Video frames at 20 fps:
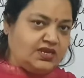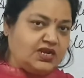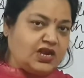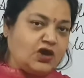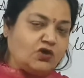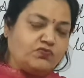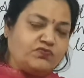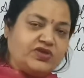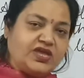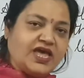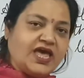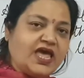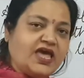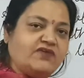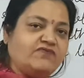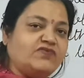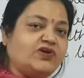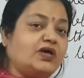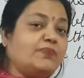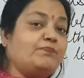Now we
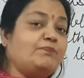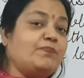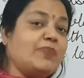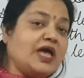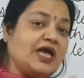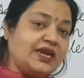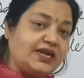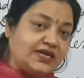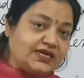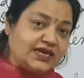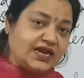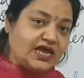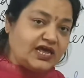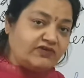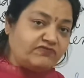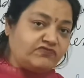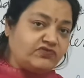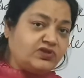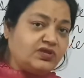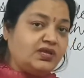have a
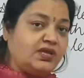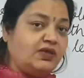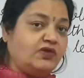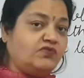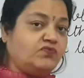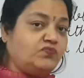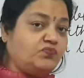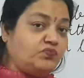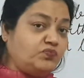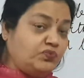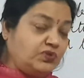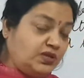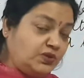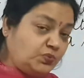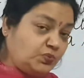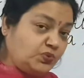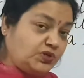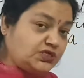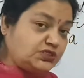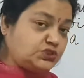paragraph
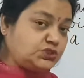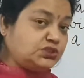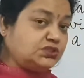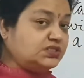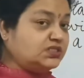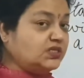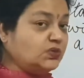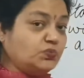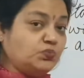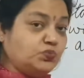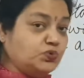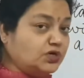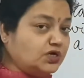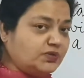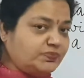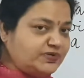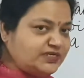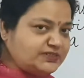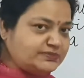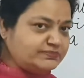in which the
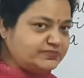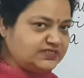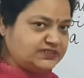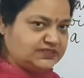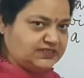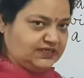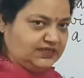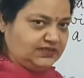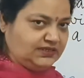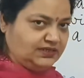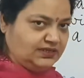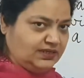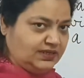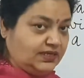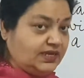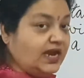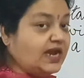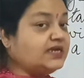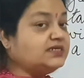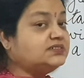verb is missing
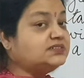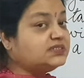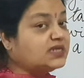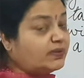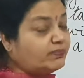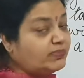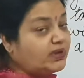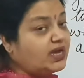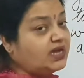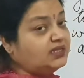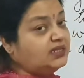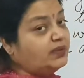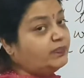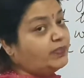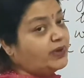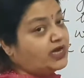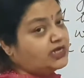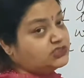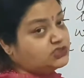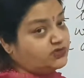and some other
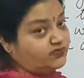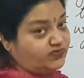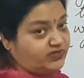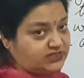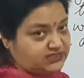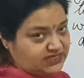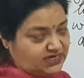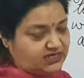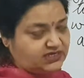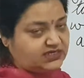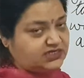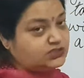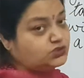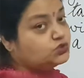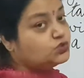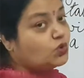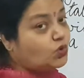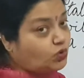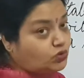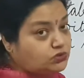parts of the
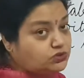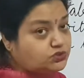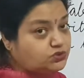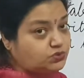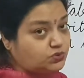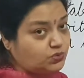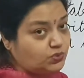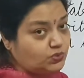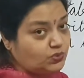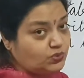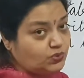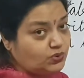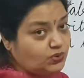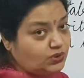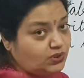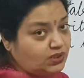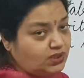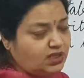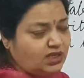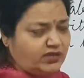sentence also,
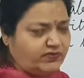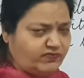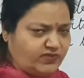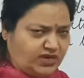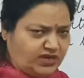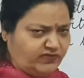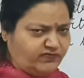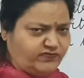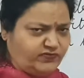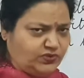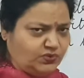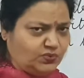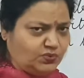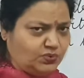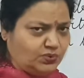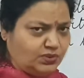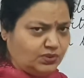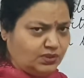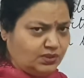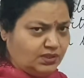a very few.
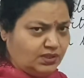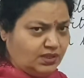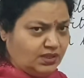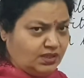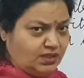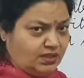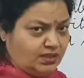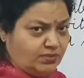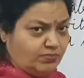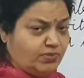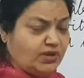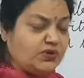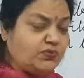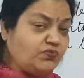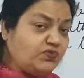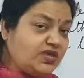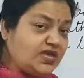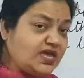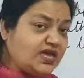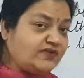
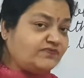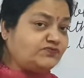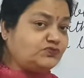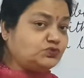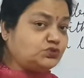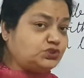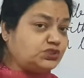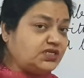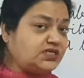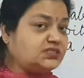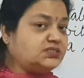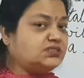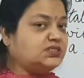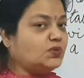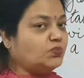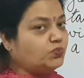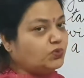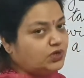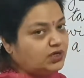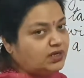But we have to change
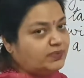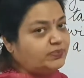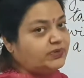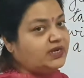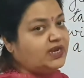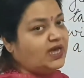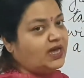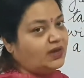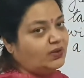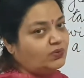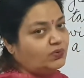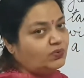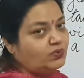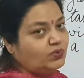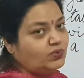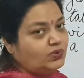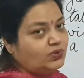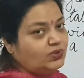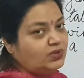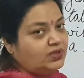the verb now
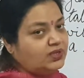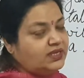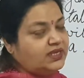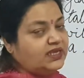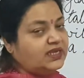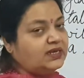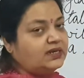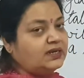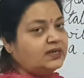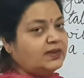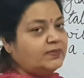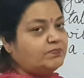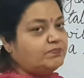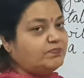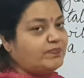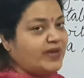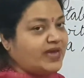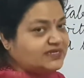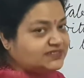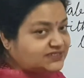in
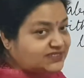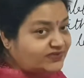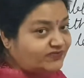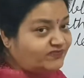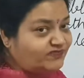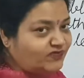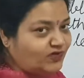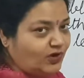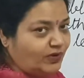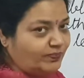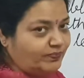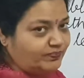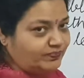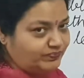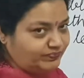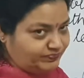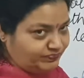passive form.